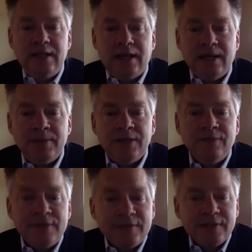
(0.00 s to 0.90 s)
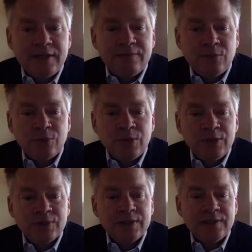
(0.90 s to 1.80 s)
I am convinced that if more
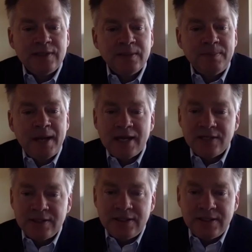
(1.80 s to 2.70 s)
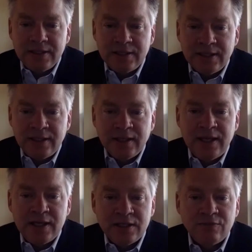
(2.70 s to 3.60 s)
readers could see the passion and
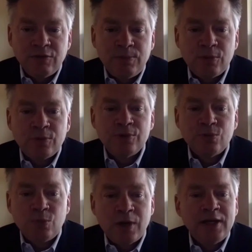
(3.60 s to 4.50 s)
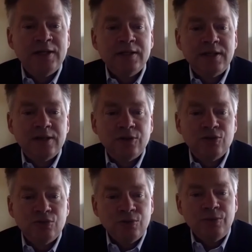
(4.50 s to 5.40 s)
dedication of reporters wanting to tell the
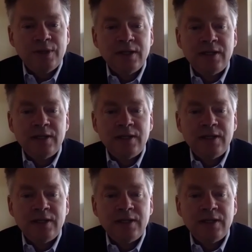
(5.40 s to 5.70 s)
truth on a